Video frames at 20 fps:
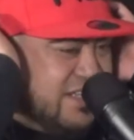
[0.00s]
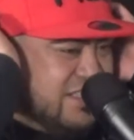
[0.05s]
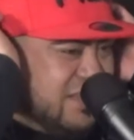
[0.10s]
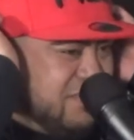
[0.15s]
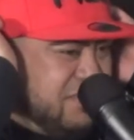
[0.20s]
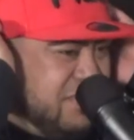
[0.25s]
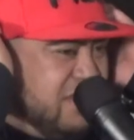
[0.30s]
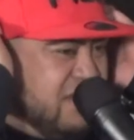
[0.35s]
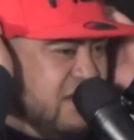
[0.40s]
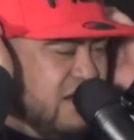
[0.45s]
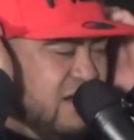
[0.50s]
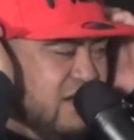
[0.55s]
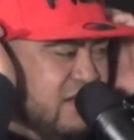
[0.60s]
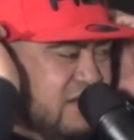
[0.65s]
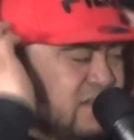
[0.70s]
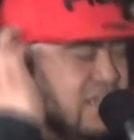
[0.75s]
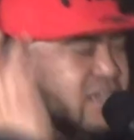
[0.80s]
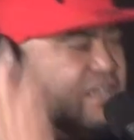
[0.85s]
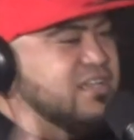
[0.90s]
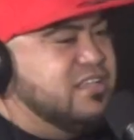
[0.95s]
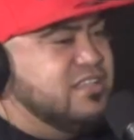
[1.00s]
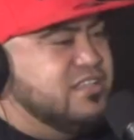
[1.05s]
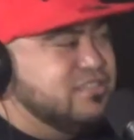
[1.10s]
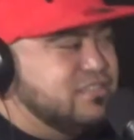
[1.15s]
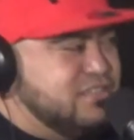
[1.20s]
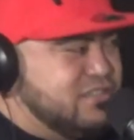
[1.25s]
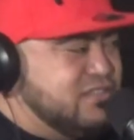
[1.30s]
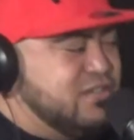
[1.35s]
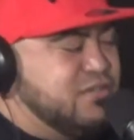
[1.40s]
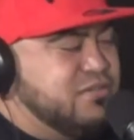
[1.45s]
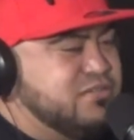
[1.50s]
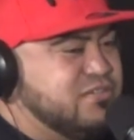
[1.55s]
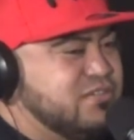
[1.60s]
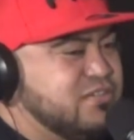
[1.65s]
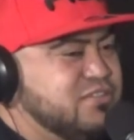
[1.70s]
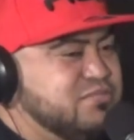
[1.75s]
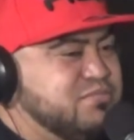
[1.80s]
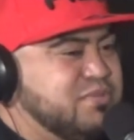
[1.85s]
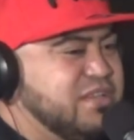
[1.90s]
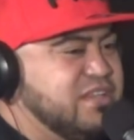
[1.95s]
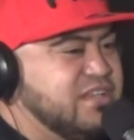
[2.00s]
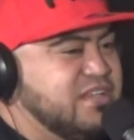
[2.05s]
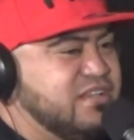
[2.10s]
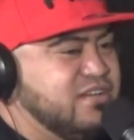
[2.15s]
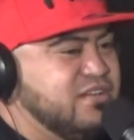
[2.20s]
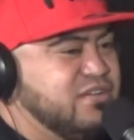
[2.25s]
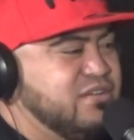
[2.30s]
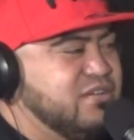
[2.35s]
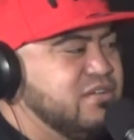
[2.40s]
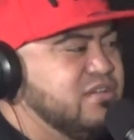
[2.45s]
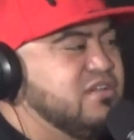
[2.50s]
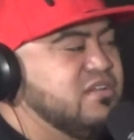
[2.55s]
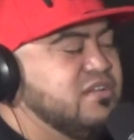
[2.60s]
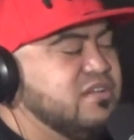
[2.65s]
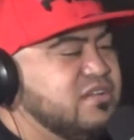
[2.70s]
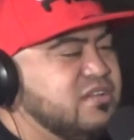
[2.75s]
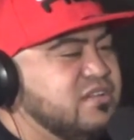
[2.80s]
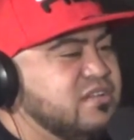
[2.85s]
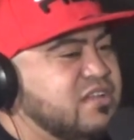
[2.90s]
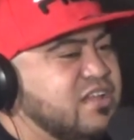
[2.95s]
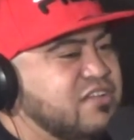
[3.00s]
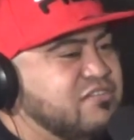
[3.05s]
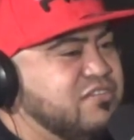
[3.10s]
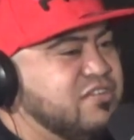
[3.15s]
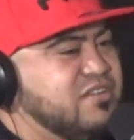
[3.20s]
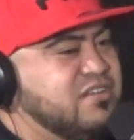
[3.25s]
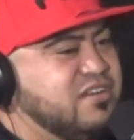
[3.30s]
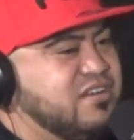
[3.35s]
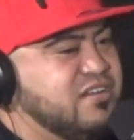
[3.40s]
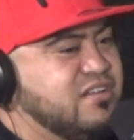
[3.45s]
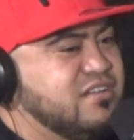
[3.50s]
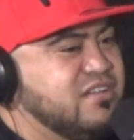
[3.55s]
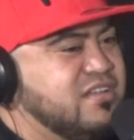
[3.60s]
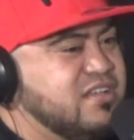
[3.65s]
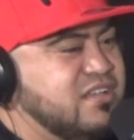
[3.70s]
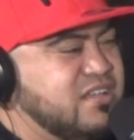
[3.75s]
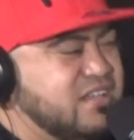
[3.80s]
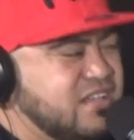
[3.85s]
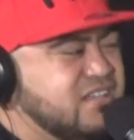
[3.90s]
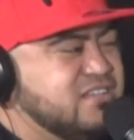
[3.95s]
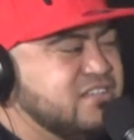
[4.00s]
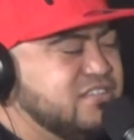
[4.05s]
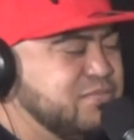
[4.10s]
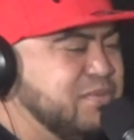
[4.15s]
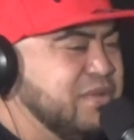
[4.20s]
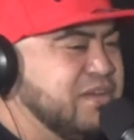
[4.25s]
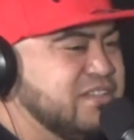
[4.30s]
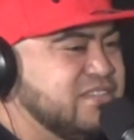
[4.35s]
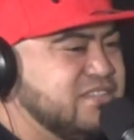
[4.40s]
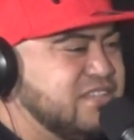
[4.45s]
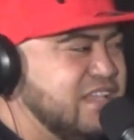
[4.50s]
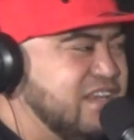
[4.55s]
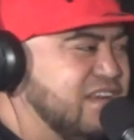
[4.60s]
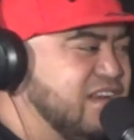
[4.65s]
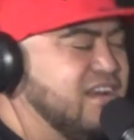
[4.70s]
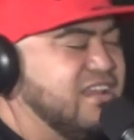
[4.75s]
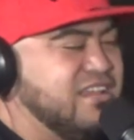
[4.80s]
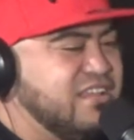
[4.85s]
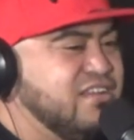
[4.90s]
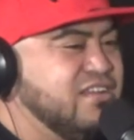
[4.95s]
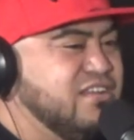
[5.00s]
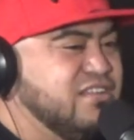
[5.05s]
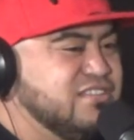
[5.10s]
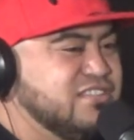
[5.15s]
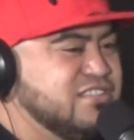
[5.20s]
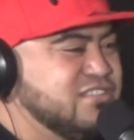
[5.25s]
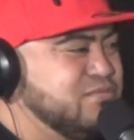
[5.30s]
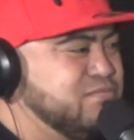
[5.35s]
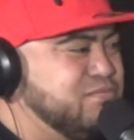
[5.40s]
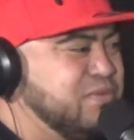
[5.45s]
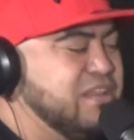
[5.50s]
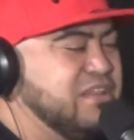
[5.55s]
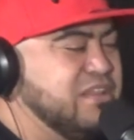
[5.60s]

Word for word: trying to tell me, oh, this is so-so's brother, you know, have a, you know, just be understanding, like, you know, it's his